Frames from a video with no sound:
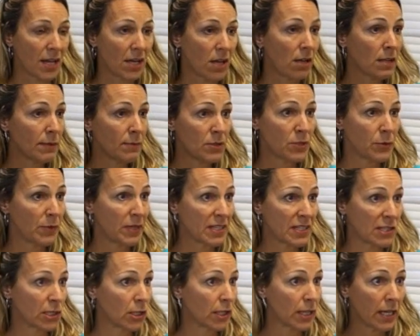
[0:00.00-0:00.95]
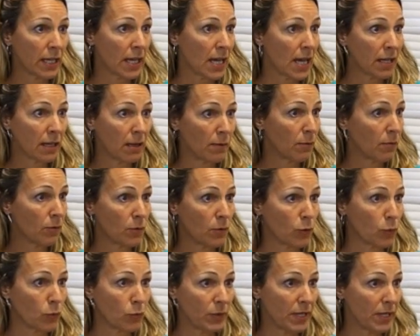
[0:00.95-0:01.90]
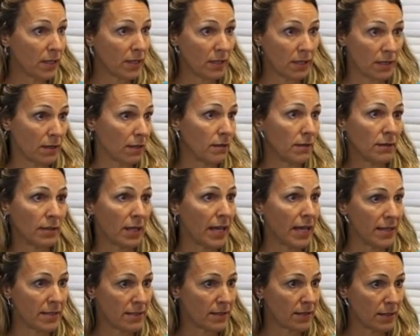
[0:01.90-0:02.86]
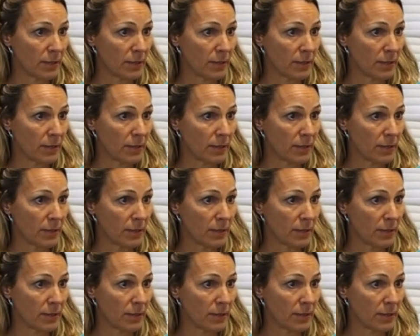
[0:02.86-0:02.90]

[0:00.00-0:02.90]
And all I'm doing is looking at a green light.